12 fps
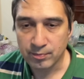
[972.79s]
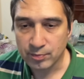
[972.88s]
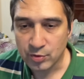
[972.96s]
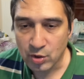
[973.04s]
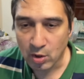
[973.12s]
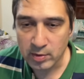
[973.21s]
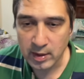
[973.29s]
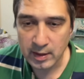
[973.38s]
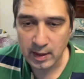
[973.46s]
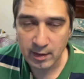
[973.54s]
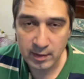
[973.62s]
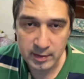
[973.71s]
shows
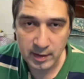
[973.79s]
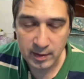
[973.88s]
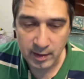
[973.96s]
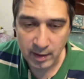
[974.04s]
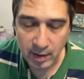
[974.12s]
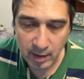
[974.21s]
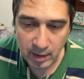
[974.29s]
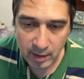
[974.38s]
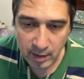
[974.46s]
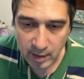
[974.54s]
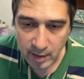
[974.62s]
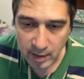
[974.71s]
any errors that they
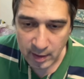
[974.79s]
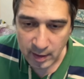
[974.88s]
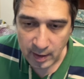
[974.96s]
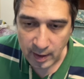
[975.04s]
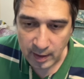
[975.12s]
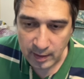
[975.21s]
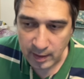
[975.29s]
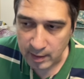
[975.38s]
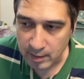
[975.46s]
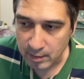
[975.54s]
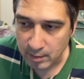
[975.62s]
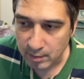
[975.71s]
are, and
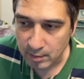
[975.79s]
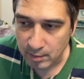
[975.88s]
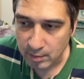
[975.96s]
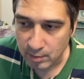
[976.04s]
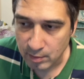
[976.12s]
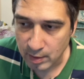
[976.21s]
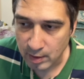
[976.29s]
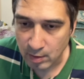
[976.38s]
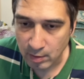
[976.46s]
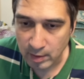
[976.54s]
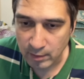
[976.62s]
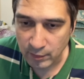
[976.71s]
then you can
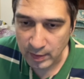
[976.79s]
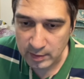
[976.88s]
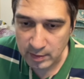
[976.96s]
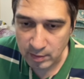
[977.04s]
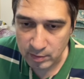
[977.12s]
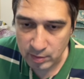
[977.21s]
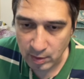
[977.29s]
go and fix those.